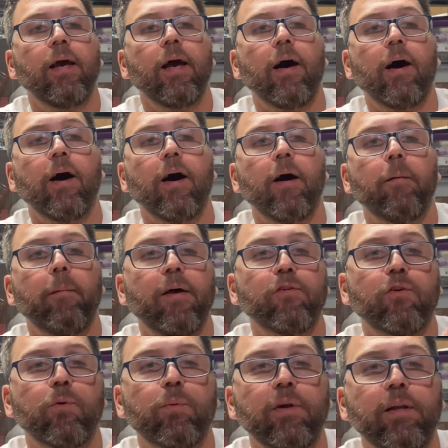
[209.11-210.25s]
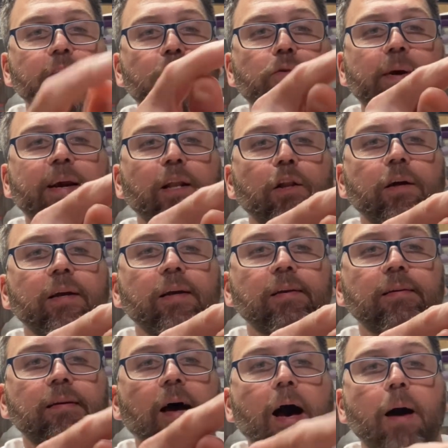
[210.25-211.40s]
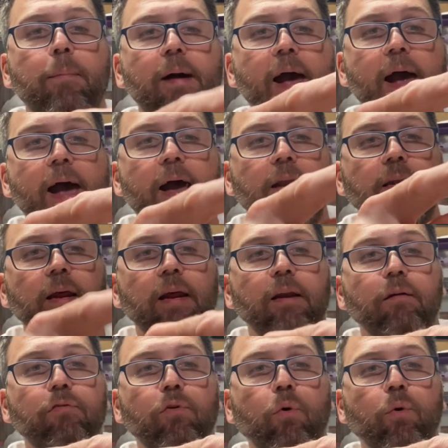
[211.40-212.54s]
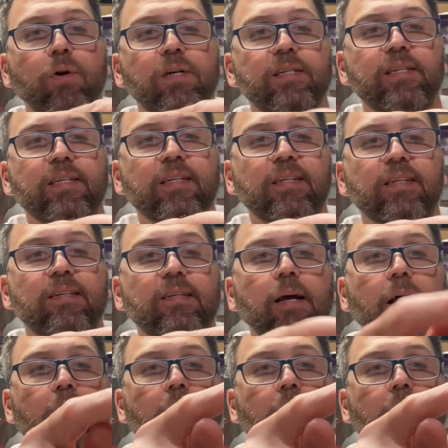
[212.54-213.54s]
has a really great looking top hat, and of course his